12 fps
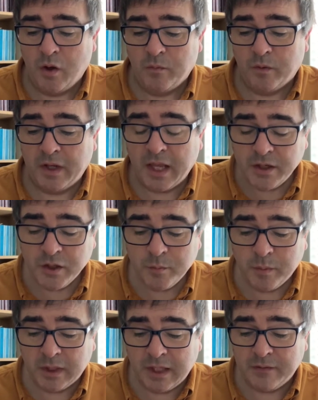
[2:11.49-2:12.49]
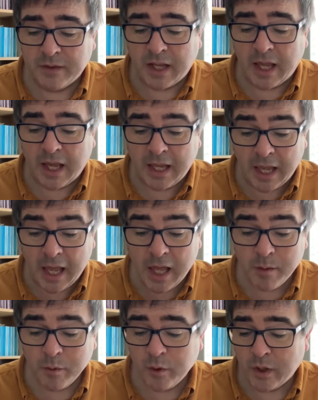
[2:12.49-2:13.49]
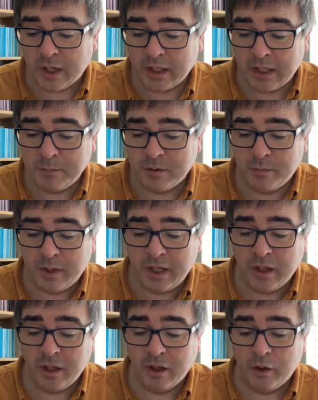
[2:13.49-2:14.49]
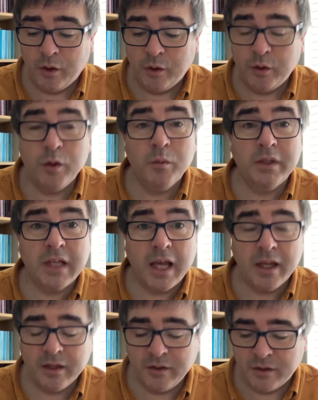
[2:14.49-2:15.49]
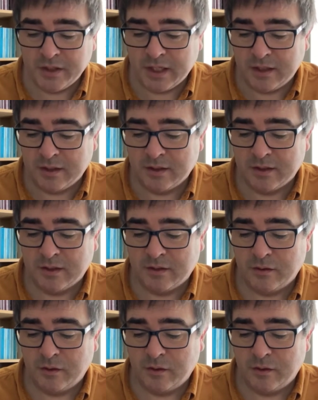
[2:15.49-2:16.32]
for unless you believe that I am who I claim to be, you will die in your sins.